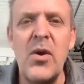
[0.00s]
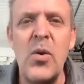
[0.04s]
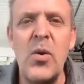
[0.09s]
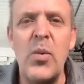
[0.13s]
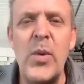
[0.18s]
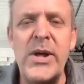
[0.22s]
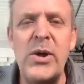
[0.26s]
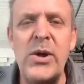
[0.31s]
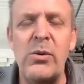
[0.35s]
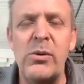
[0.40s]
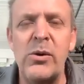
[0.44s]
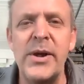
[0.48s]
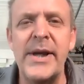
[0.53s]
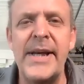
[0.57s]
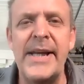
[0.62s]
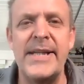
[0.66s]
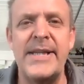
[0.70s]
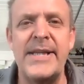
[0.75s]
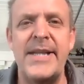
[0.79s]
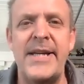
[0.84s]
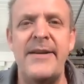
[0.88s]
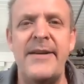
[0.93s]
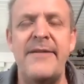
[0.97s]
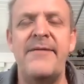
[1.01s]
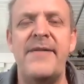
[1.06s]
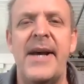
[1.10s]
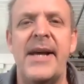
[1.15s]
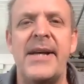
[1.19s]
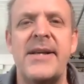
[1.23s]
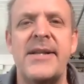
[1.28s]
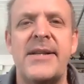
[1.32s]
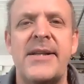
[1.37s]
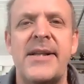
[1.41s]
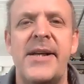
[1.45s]
when you look at
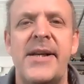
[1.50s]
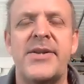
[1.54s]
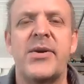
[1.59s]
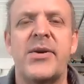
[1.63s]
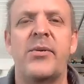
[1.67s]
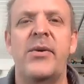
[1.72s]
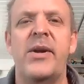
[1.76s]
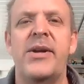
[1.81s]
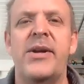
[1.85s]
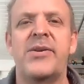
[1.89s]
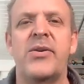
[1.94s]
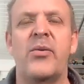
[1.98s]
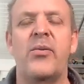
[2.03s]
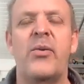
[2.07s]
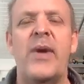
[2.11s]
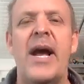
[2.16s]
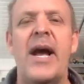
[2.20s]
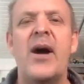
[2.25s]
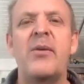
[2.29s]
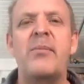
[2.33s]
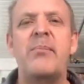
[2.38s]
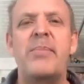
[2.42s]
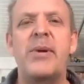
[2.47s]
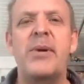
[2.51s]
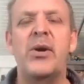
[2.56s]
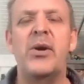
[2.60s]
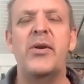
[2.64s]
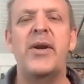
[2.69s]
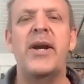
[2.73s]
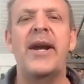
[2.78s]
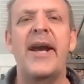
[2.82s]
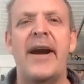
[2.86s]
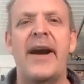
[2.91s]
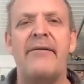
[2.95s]
defense, it's around
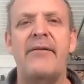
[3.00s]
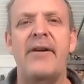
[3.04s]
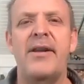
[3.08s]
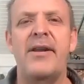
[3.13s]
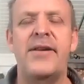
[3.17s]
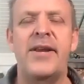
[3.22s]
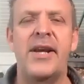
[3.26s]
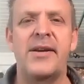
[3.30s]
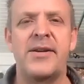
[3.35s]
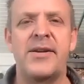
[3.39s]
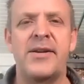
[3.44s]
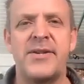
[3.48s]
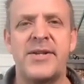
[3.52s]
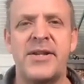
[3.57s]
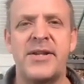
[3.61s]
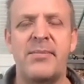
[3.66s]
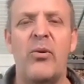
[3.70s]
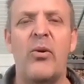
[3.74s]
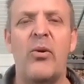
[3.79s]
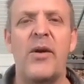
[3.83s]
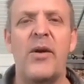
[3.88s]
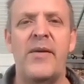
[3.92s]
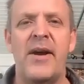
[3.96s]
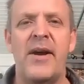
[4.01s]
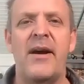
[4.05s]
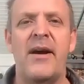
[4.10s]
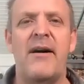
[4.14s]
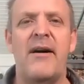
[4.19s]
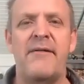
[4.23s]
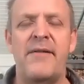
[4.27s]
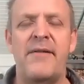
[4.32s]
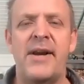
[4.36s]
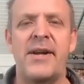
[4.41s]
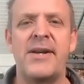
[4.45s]
building everything to support the
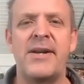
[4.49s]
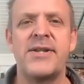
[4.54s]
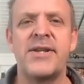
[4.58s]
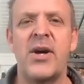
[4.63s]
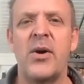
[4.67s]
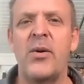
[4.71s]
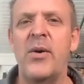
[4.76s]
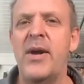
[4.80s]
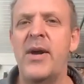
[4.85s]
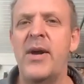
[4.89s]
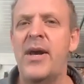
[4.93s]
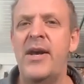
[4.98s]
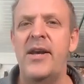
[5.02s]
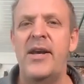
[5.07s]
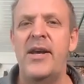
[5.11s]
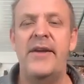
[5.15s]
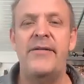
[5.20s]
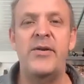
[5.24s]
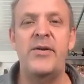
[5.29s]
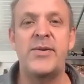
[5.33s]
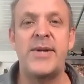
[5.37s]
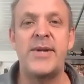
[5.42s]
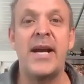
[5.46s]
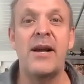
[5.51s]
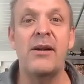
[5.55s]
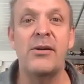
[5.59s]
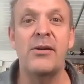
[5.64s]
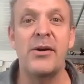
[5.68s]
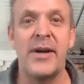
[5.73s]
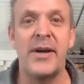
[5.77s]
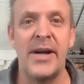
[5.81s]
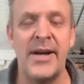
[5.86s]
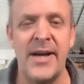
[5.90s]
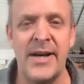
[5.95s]
offense. So if you take a
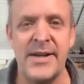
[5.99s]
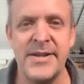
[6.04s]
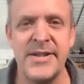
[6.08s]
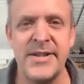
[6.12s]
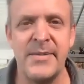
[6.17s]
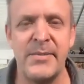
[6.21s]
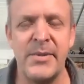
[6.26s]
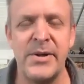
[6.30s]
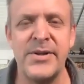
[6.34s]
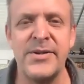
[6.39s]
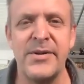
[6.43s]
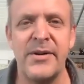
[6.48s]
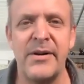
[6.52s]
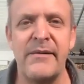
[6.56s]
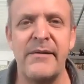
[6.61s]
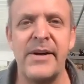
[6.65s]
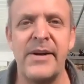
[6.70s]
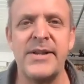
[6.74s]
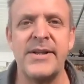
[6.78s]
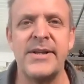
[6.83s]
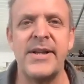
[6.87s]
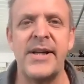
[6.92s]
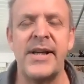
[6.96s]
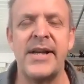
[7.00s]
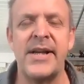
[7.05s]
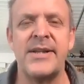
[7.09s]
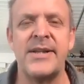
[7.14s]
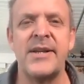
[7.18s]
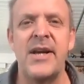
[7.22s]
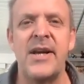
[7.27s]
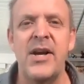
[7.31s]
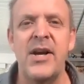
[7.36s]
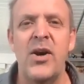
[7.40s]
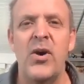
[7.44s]
look at customer service,
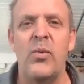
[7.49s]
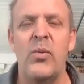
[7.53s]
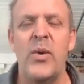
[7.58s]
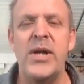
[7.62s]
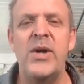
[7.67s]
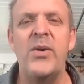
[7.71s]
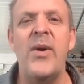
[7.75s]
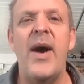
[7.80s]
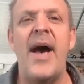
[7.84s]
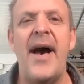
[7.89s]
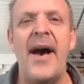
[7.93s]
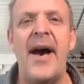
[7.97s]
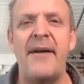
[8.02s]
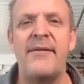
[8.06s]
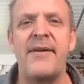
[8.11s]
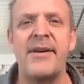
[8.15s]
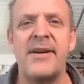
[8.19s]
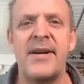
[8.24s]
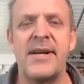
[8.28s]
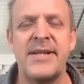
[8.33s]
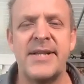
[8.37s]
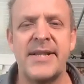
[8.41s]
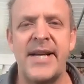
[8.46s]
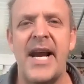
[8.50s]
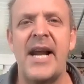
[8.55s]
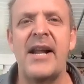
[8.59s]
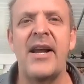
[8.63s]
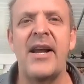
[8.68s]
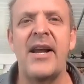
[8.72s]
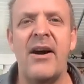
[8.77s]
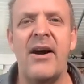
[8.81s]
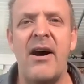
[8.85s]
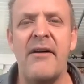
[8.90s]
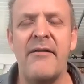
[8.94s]
it's when you have a
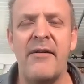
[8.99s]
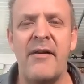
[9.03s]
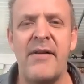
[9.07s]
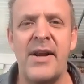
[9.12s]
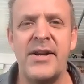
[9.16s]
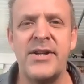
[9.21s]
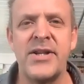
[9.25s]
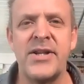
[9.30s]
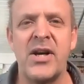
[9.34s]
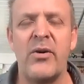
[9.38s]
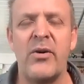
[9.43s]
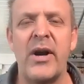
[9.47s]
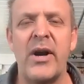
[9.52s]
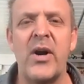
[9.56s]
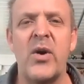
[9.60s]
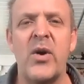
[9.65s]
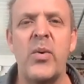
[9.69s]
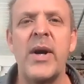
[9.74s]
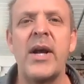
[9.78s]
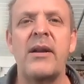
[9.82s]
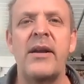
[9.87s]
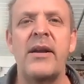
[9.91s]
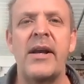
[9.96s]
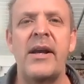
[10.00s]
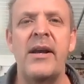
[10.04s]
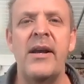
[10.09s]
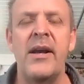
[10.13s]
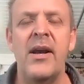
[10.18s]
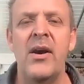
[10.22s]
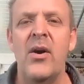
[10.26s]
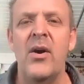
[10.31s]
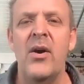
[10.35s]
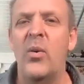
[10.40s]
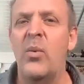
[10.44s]
scaling offer that's growing quickly,
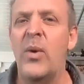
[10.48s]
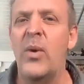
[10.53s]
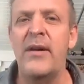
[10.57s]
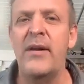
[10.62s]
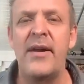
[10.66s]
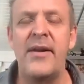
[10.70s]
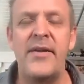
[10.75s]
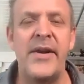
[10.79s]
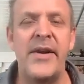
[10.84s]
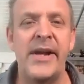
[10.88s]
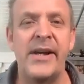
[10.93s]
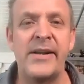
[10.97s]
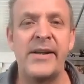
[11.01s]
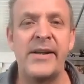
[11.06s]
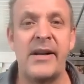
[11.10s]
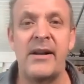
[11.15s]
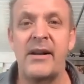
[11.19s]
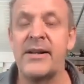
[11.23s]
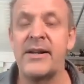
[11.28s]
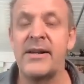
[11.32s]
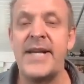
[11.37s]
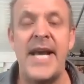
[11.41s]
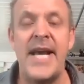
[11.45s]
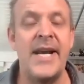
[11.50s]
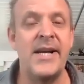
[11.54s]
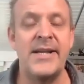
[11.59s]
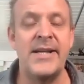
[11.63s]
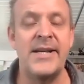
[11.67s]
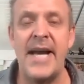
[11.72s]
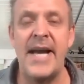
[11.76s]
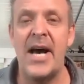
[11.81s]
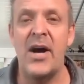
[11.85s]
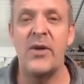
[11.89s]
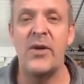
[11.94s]
one of the things that'll take it
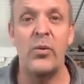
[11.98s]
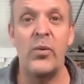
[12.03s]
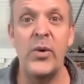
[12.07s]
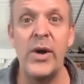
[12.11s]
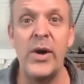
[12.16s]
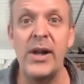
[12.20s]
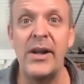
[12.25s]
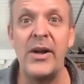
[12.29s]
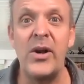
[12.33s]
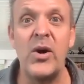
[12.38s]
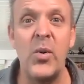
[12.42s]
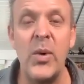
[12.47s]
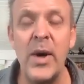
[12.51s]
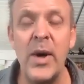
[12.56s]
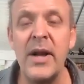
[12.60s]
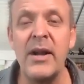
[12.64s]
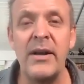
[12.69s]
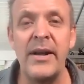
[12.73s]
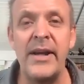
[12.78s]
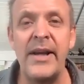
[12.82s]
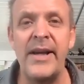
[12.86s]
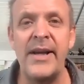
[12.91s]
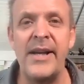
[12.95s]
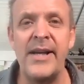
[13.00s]
down really quickly